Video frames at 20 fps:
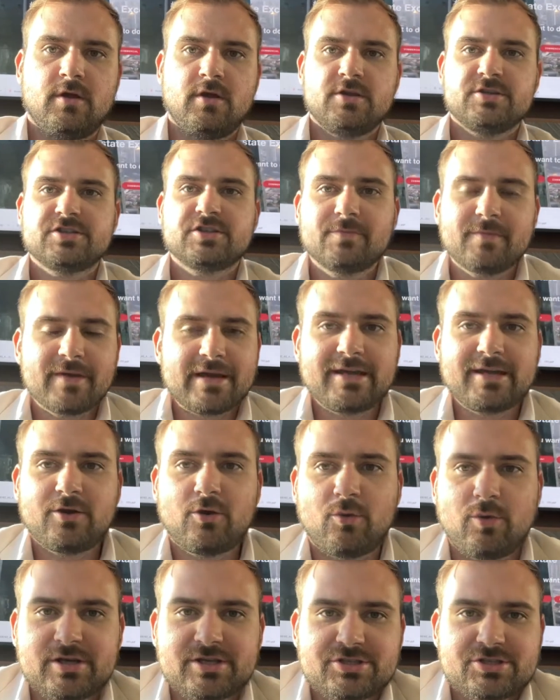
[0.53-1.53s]
So the main
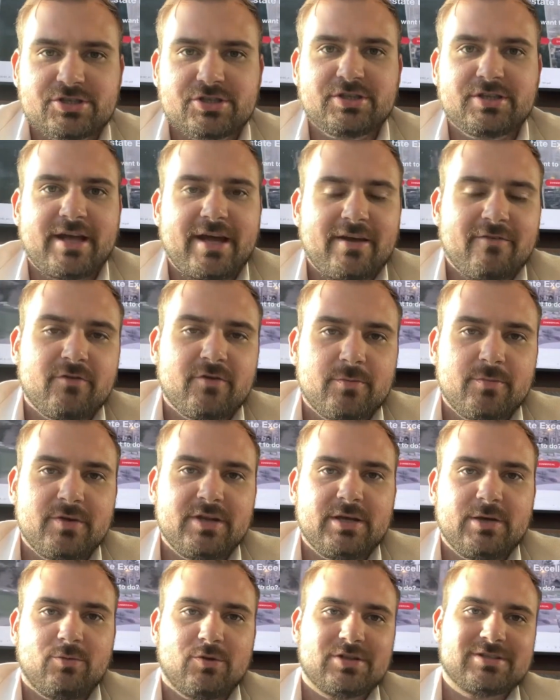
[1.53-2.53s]
question
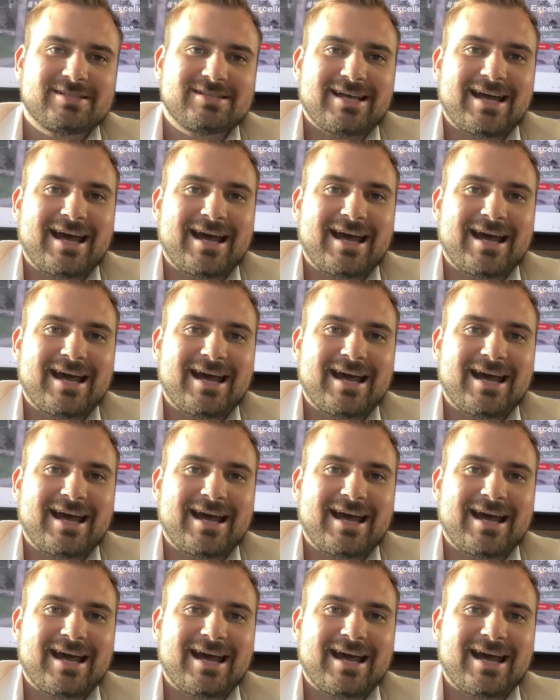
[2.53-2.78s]
everybody wants